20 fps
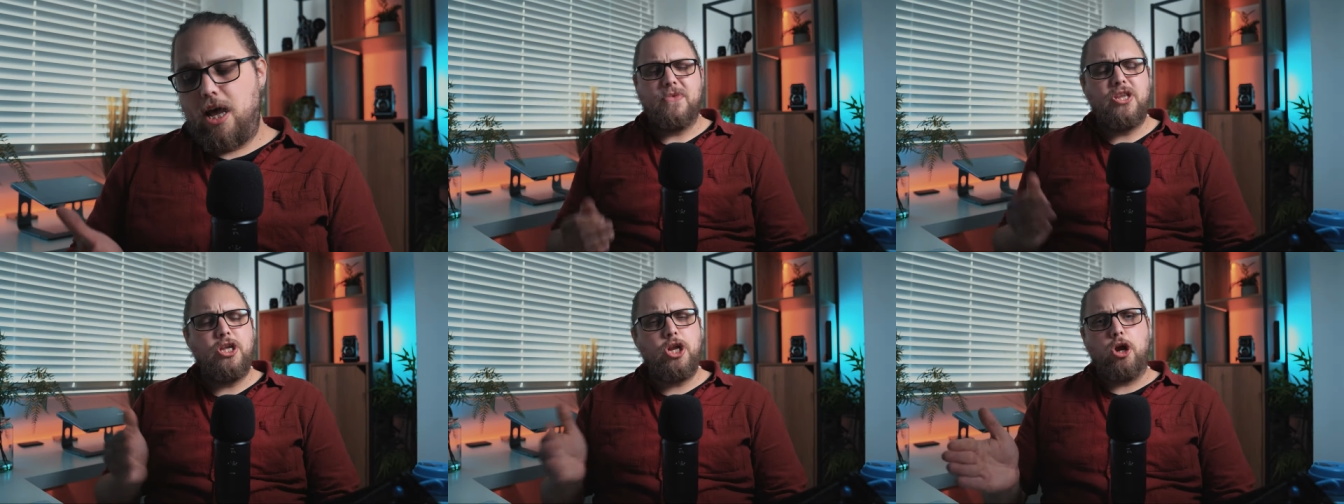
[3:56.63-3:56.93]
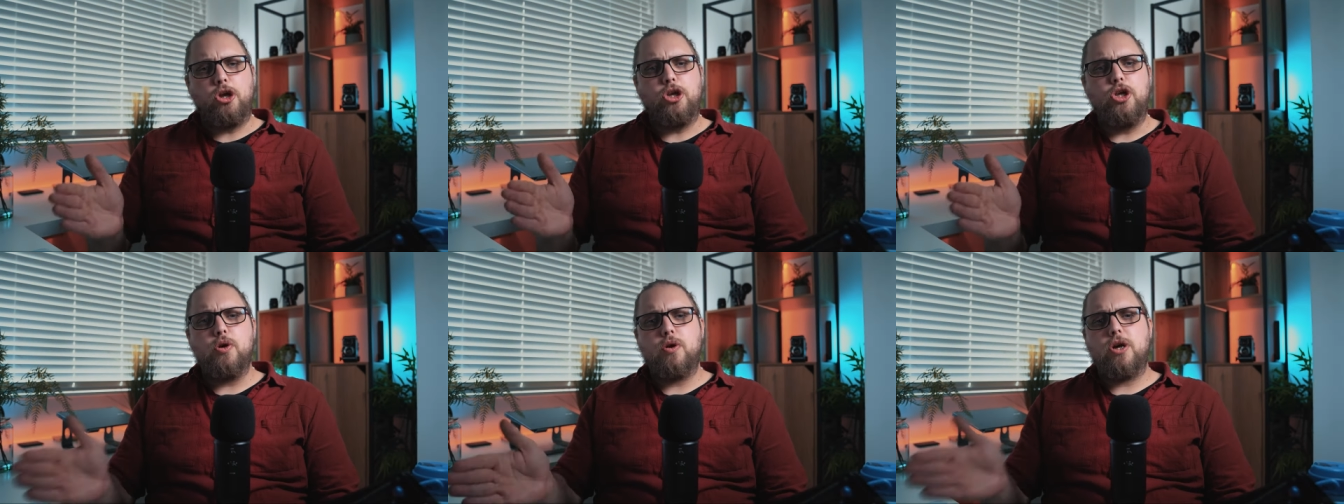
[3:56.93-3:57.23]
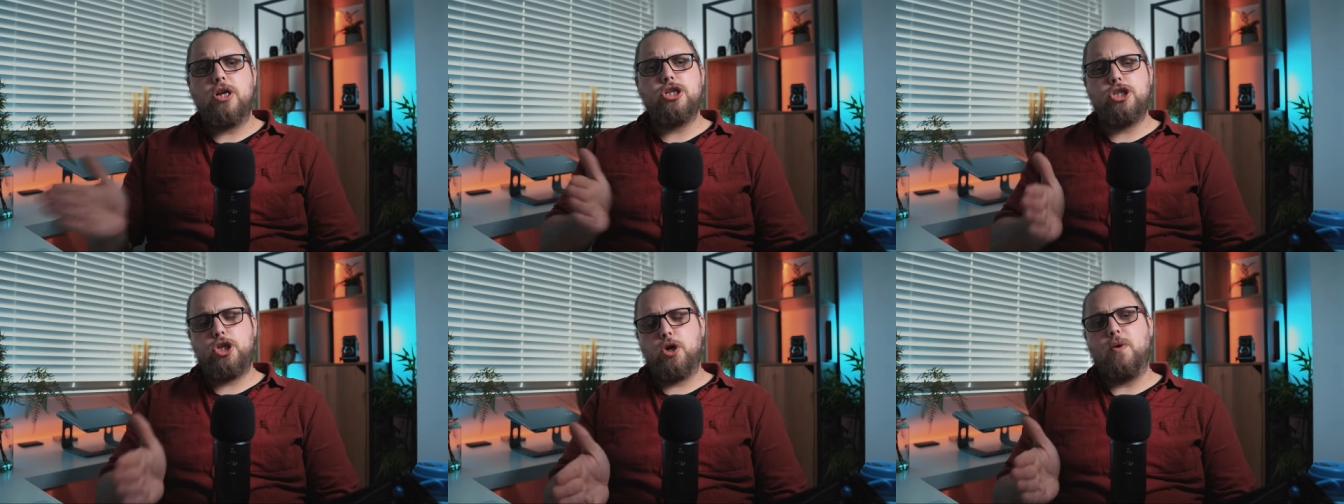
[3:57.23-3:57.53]
You know, you
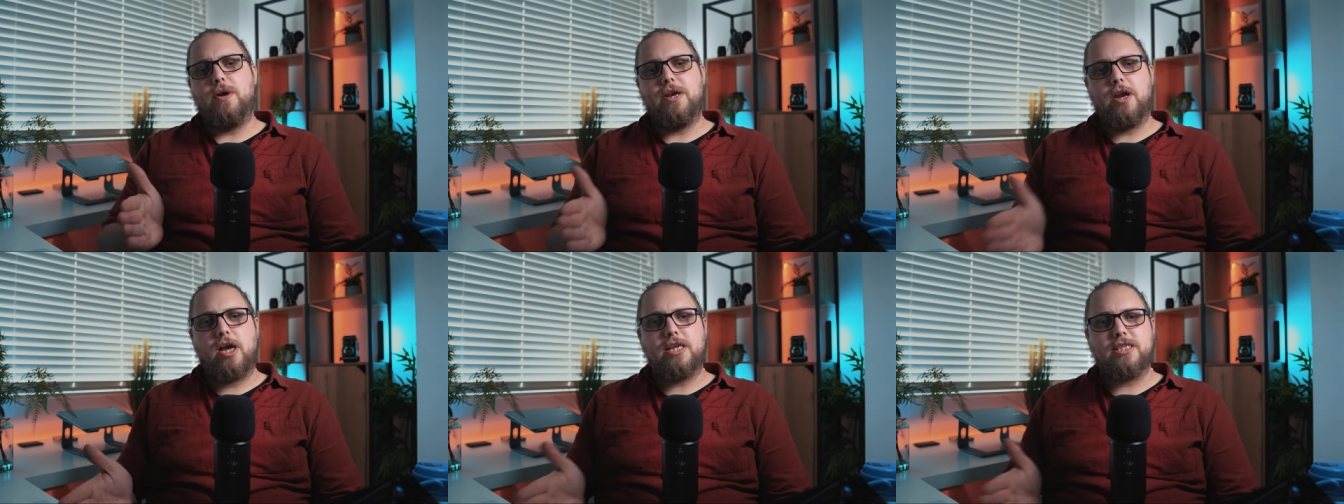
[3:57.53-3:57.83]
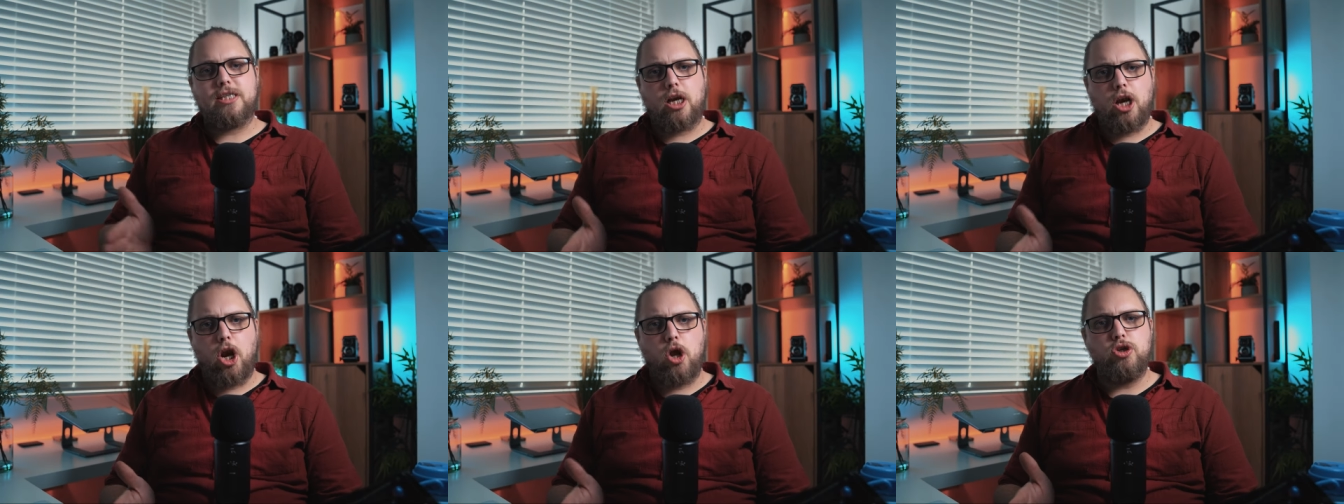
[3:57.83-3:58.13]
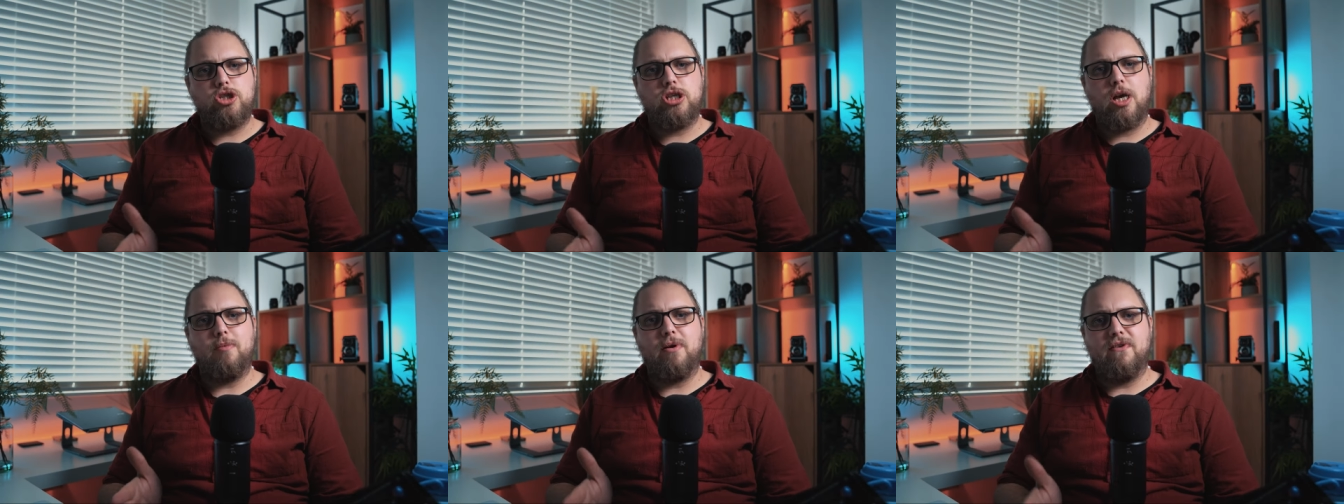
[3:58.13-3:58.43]
could do a nice
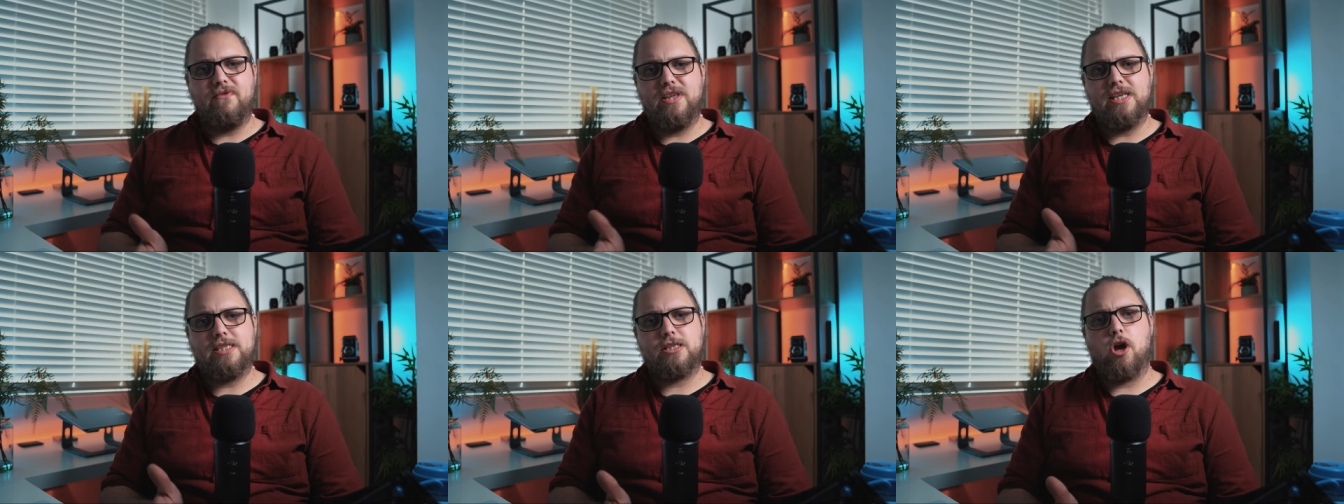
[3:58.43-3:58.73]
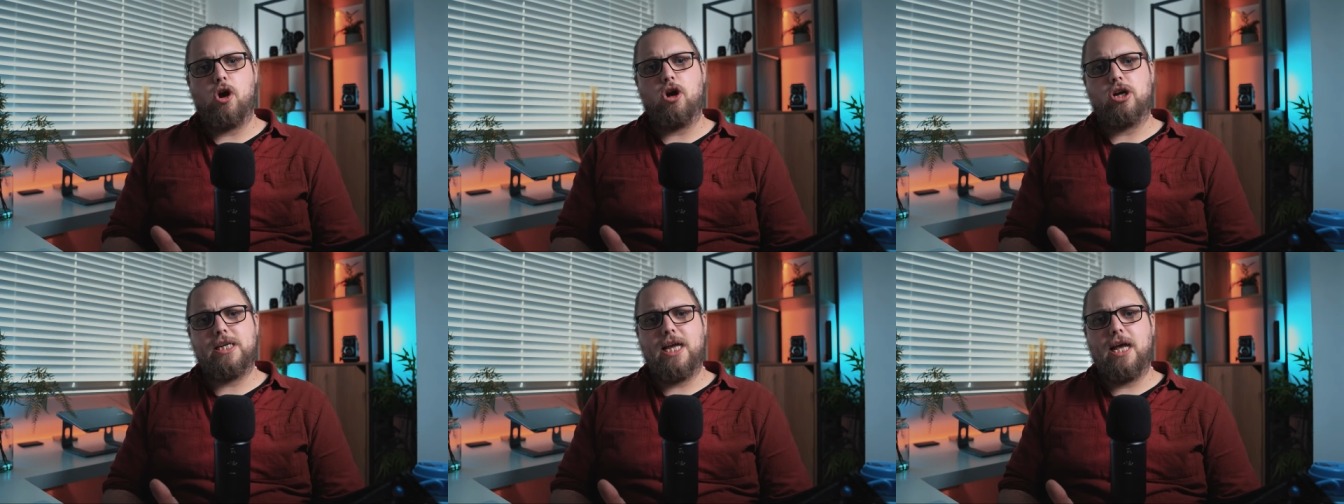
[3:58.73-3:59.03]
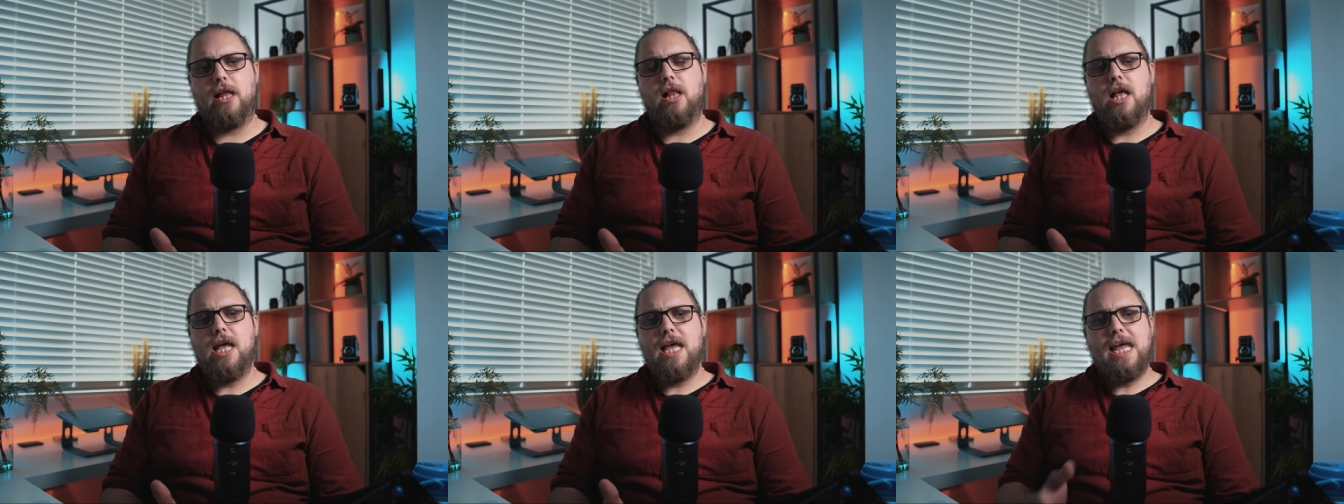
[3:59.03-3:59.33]
close-up of this
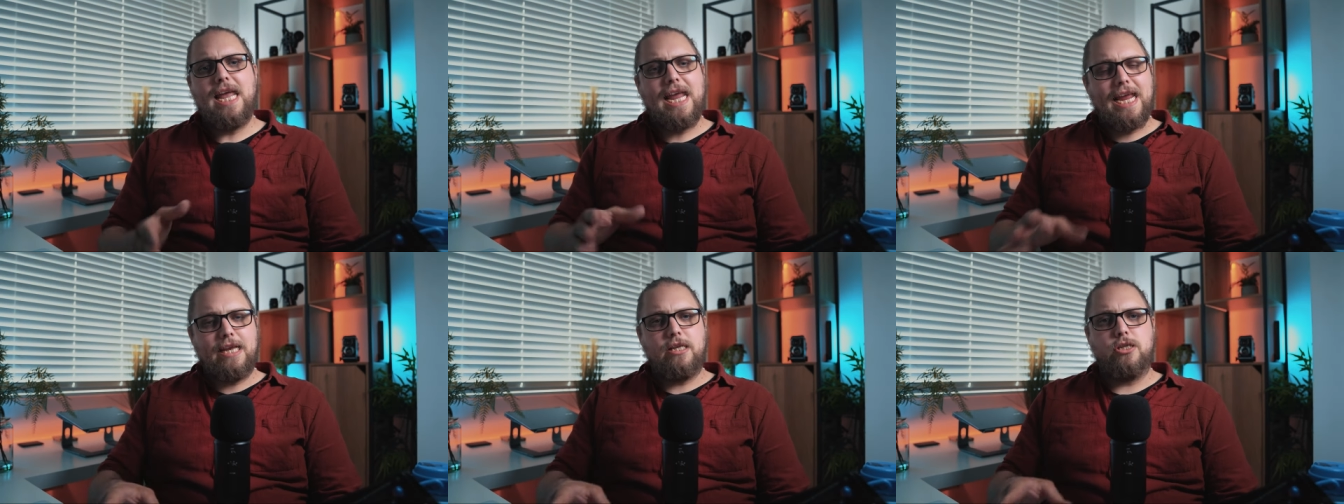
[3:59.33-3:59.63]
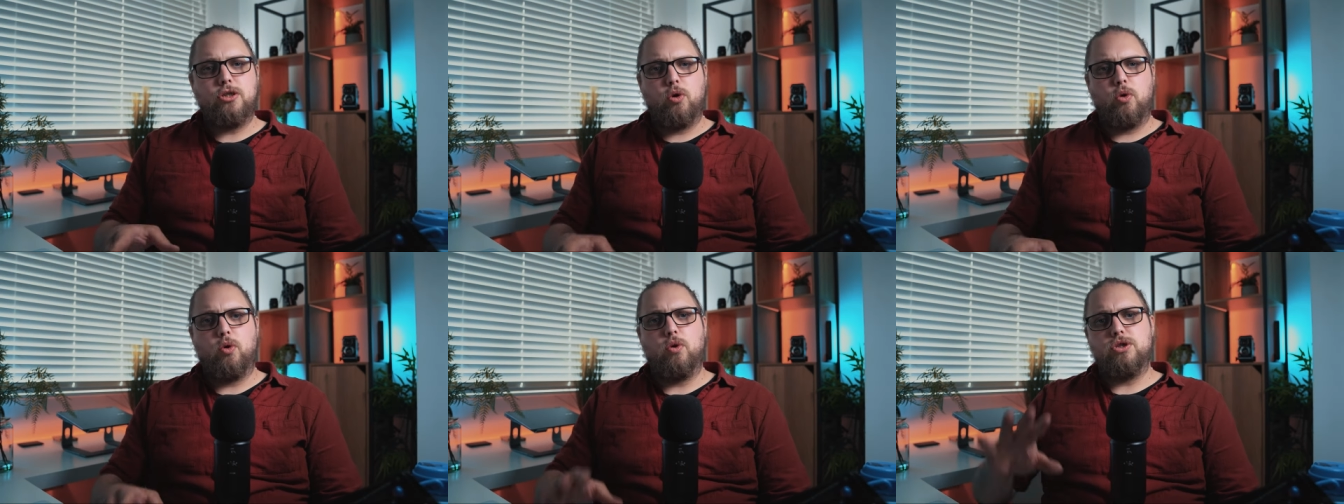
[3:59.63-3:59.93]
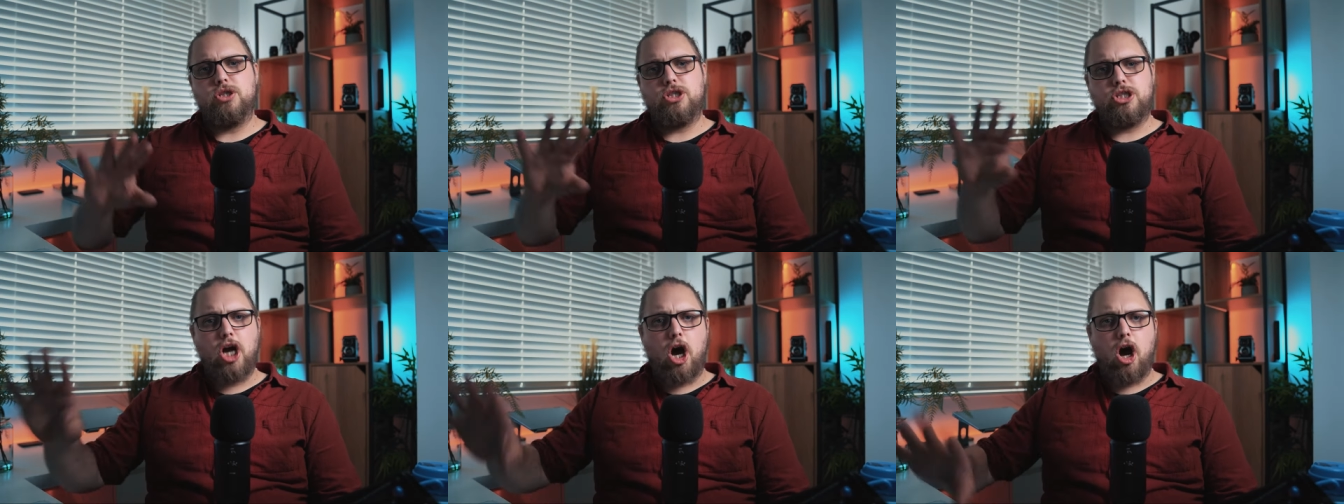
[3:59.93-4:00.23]
cocktail
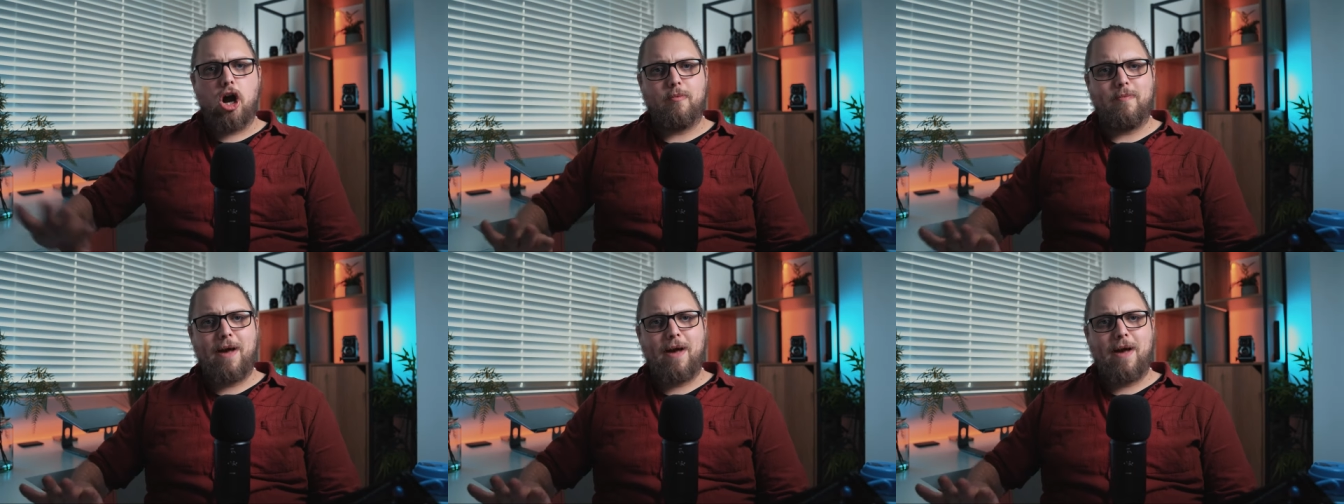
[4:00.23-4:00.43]
indoors, dark